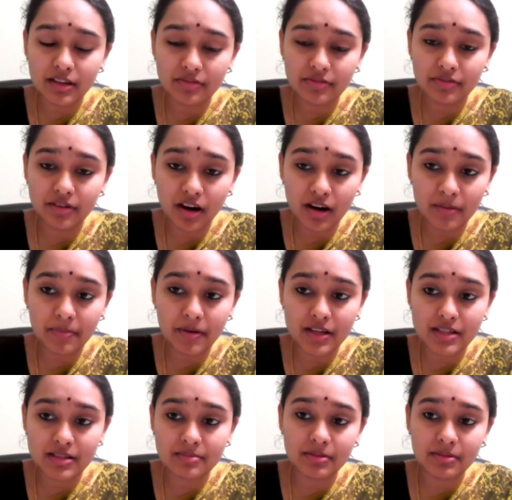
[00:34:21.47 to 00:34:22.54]
If not
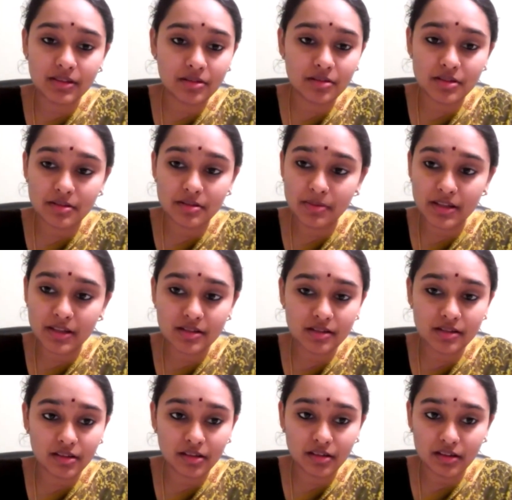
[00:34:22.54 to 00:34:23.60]
possible, use a
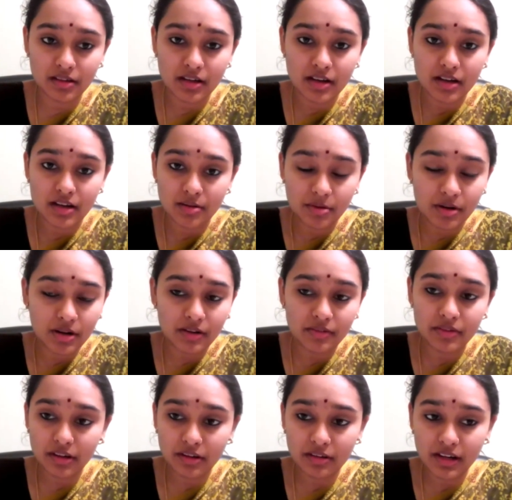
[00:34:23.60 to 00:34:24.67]
pencil or
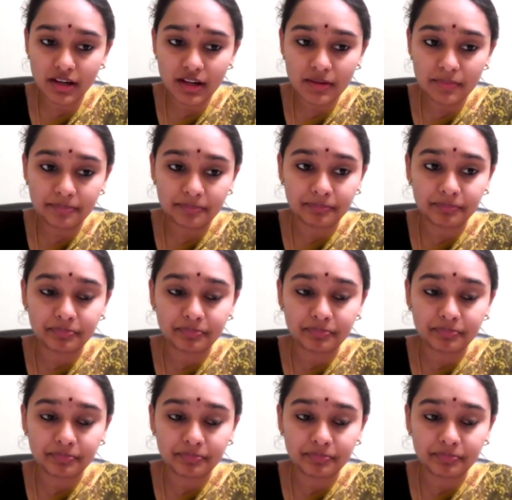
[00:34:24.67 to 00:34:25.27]
whatever you need.